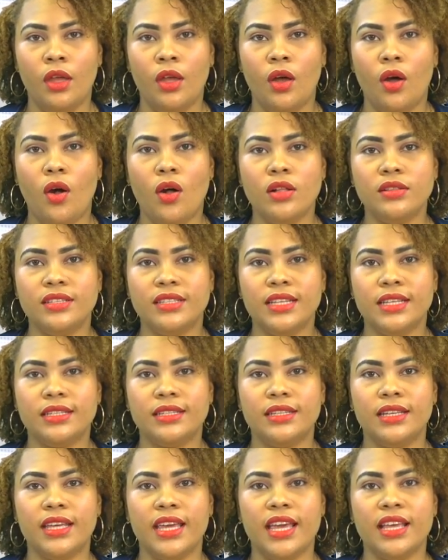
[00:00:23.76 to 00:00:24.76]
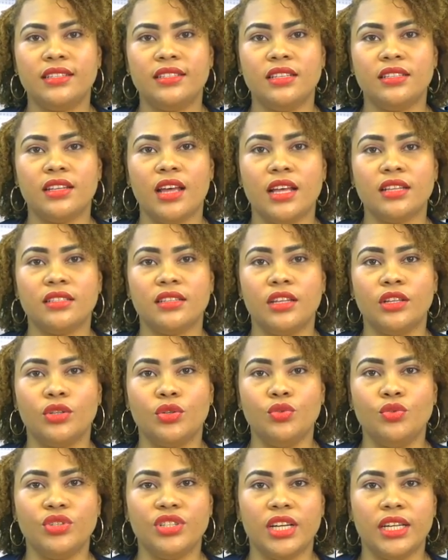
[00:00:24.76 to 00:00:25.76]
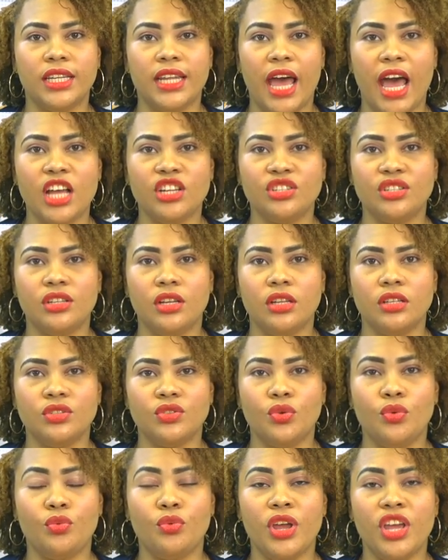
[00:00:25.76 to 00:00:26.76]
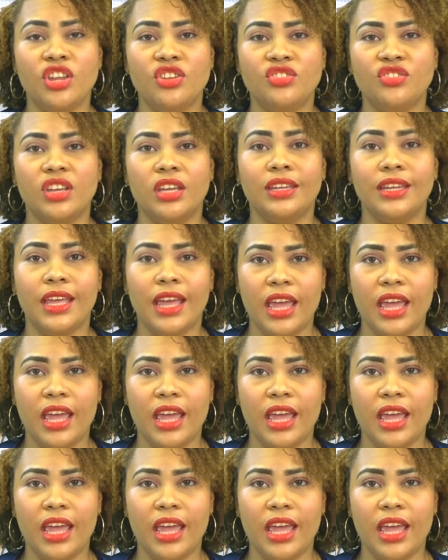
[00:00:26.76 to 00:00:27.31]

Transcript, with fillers: All 60 cases are St. Lucia nationals who range in